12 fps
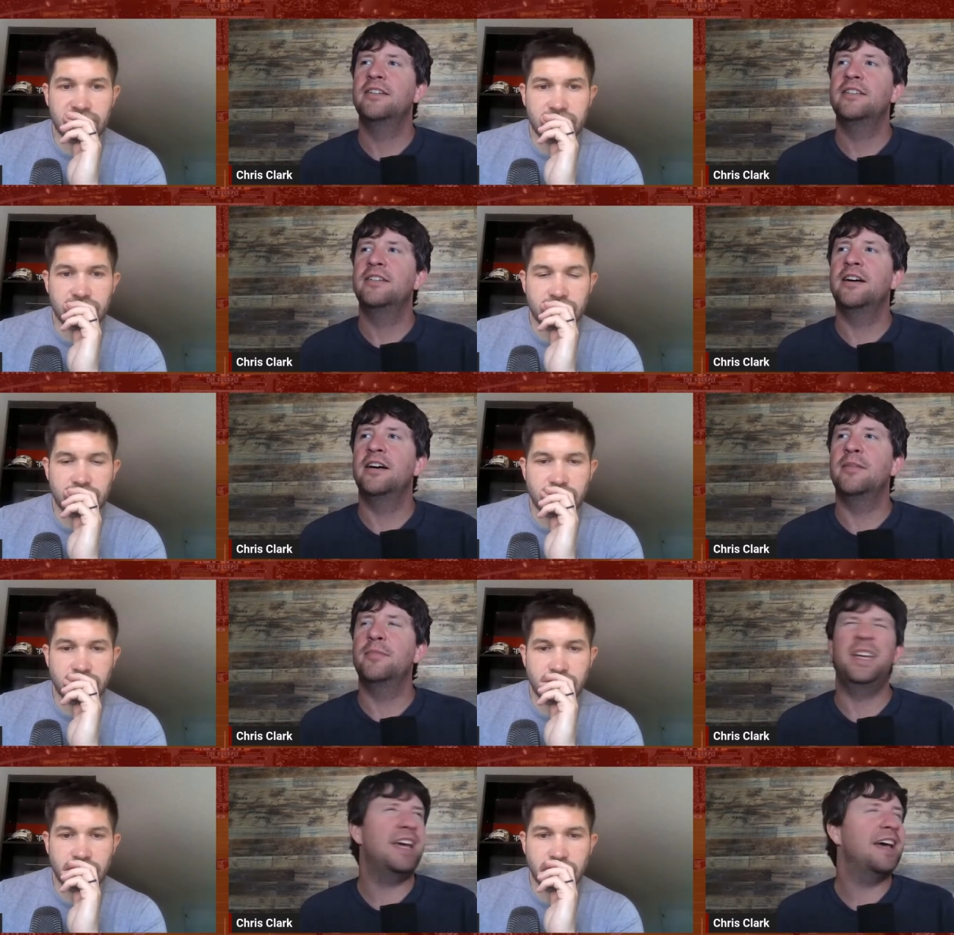Speaker 1: Uh,
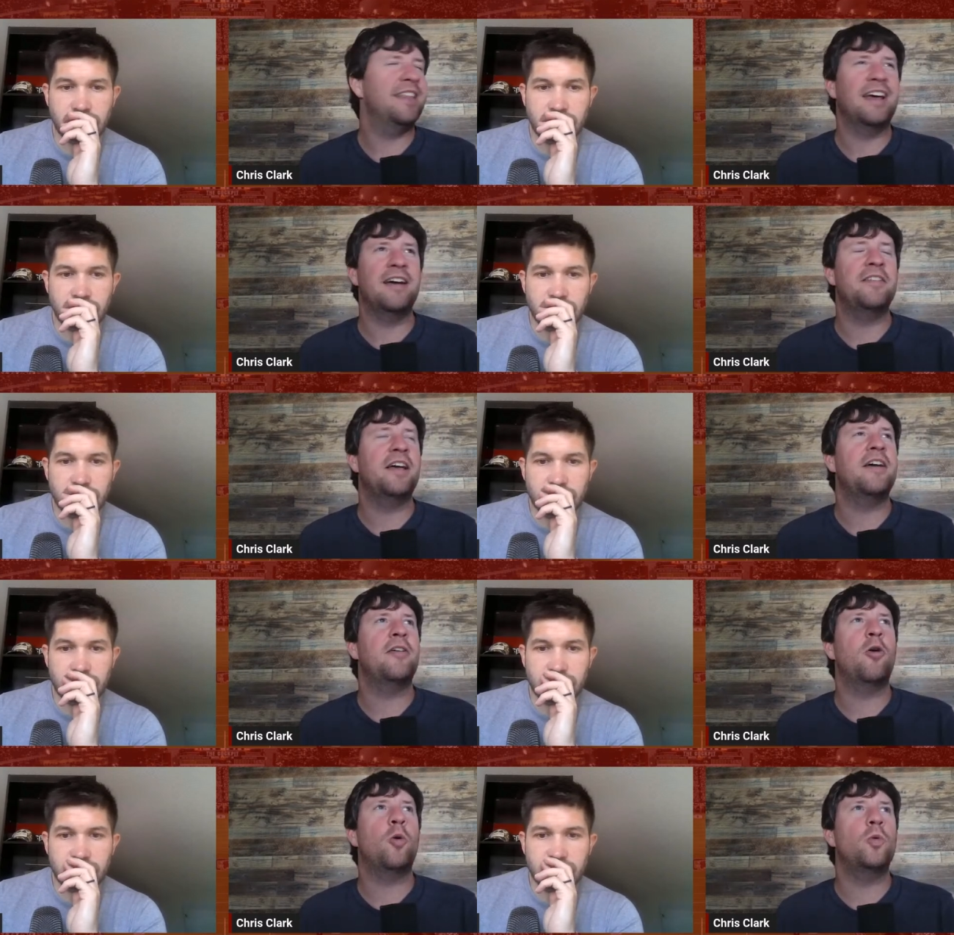but yeah, that that
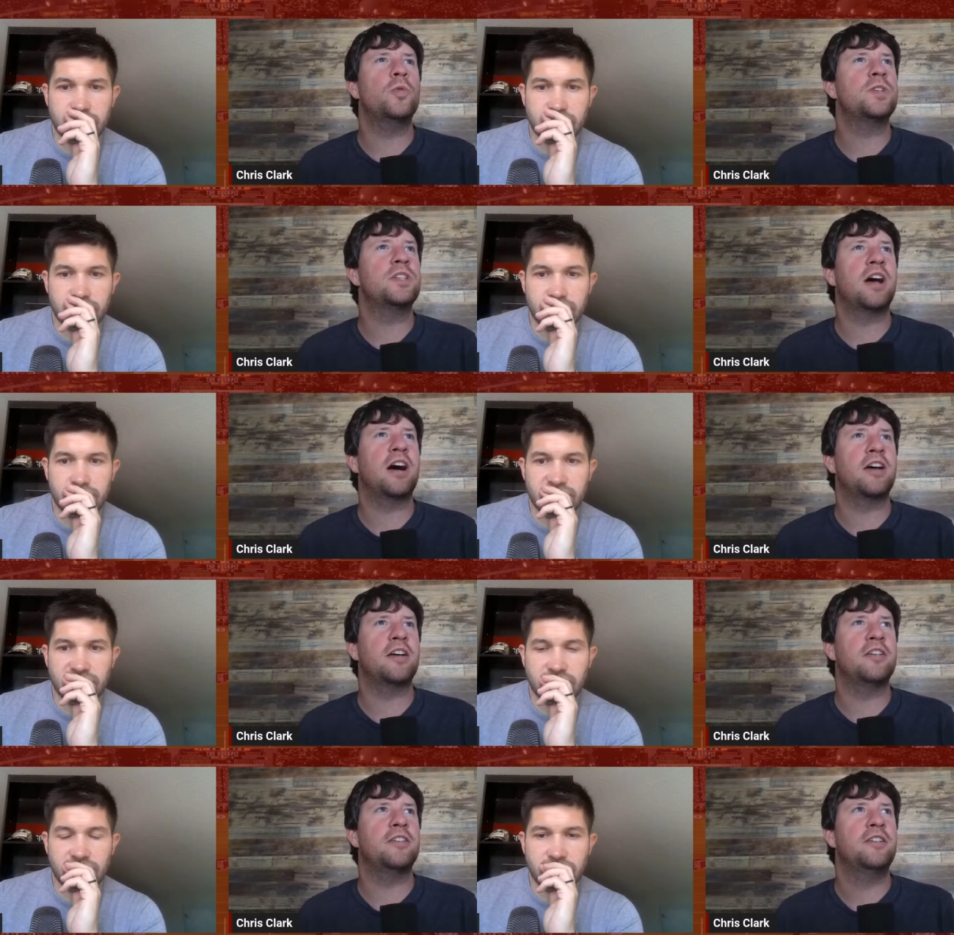whole
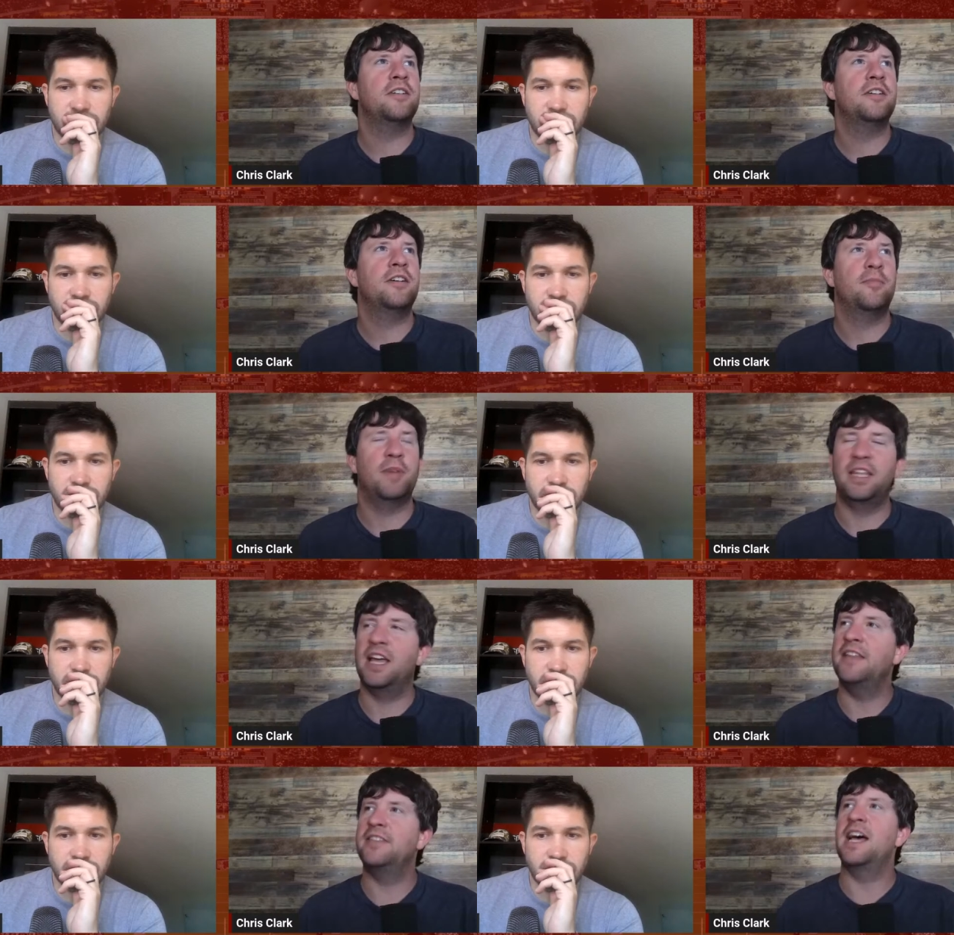saga, man,
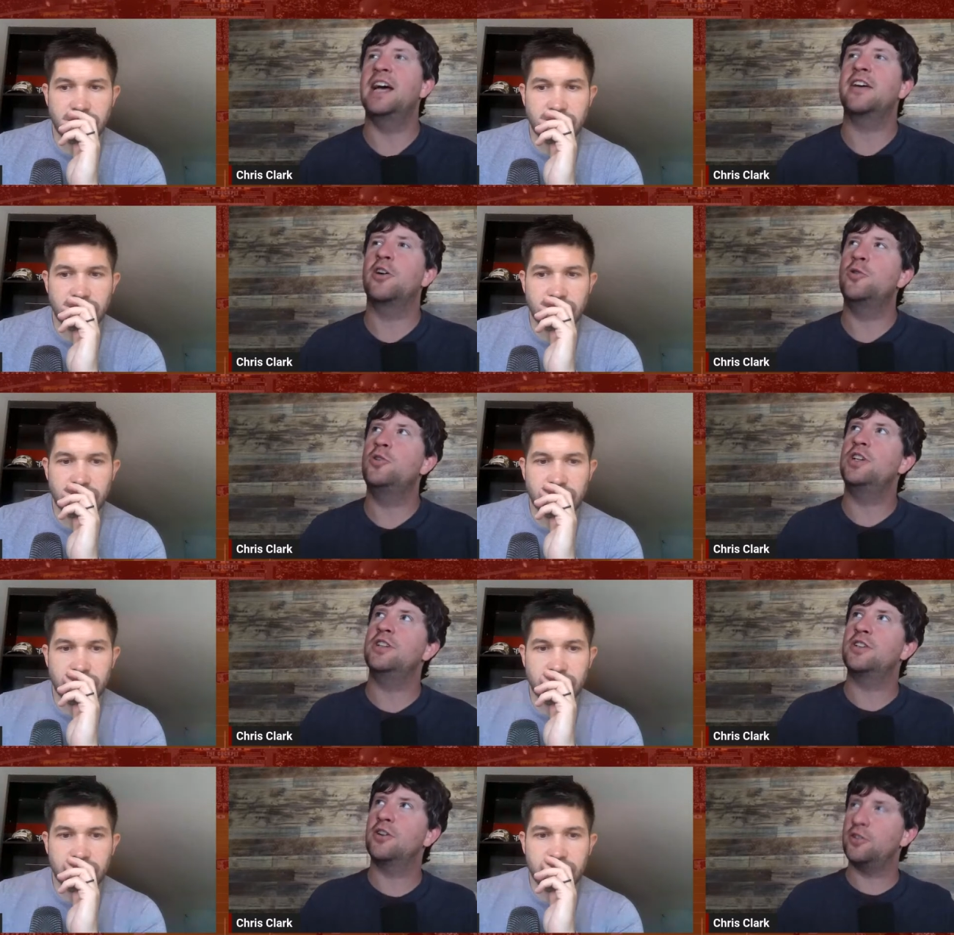that that coaching
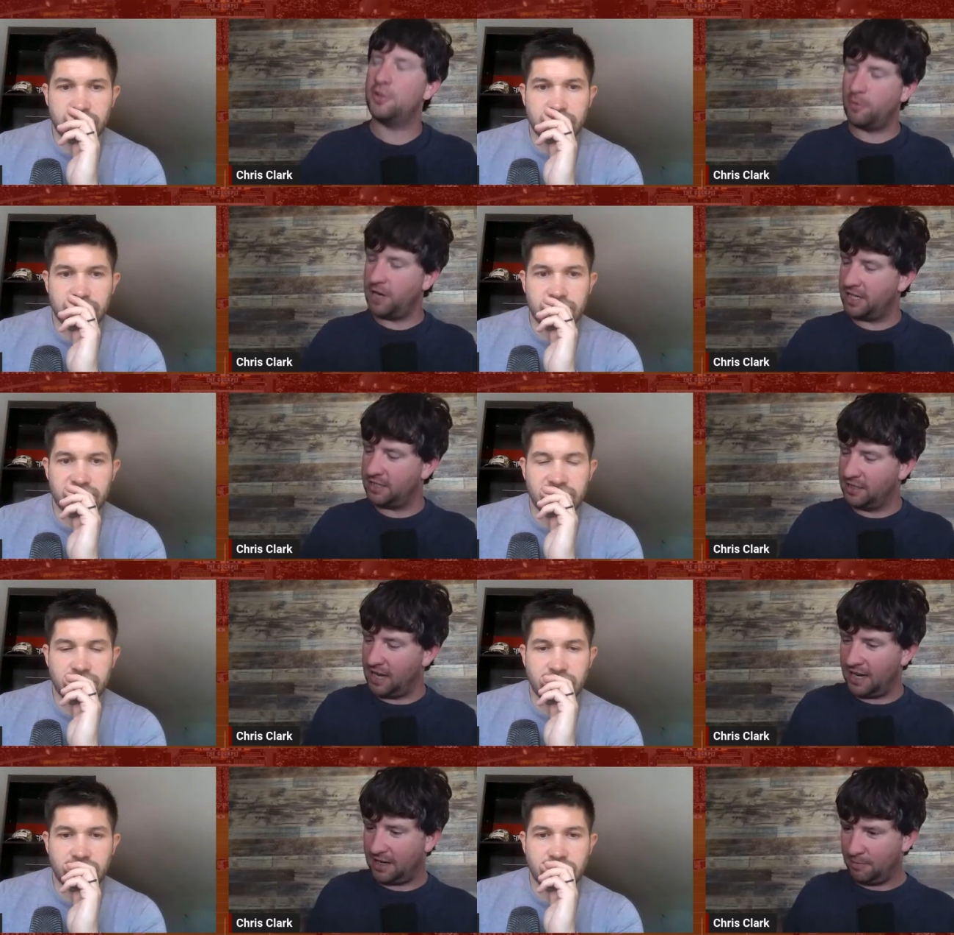search, Wes,
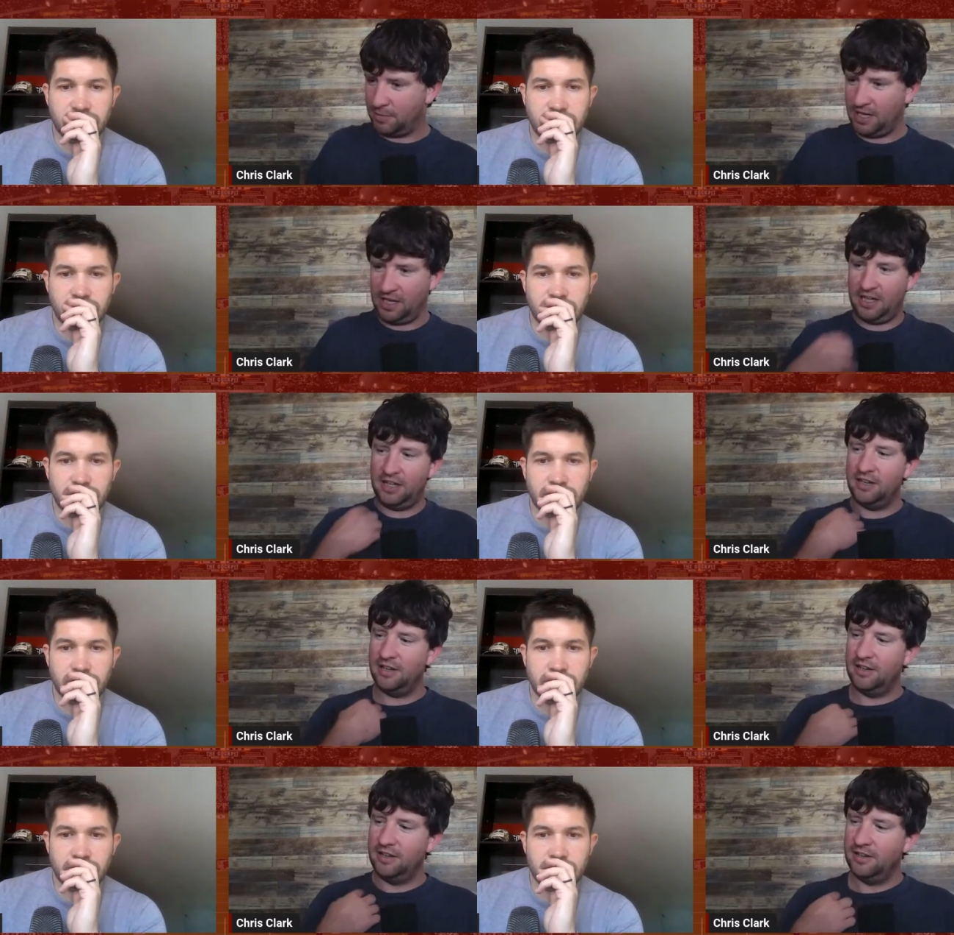that could be.
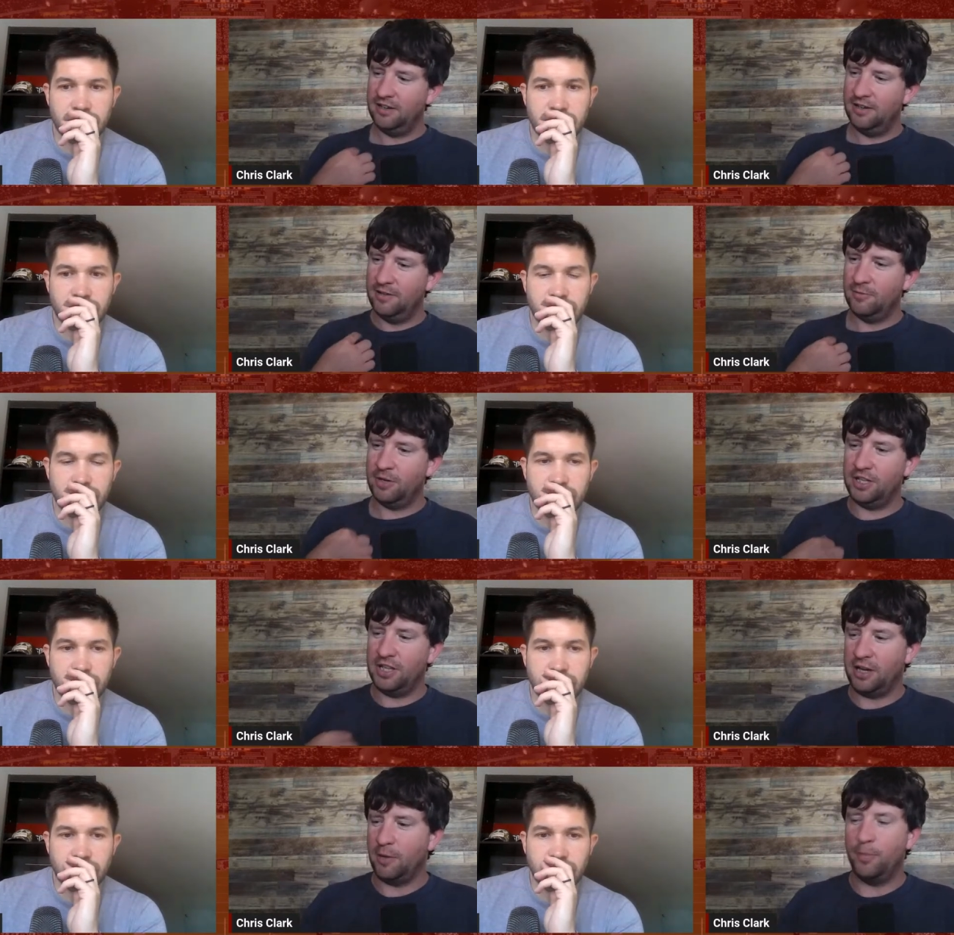What do you think? A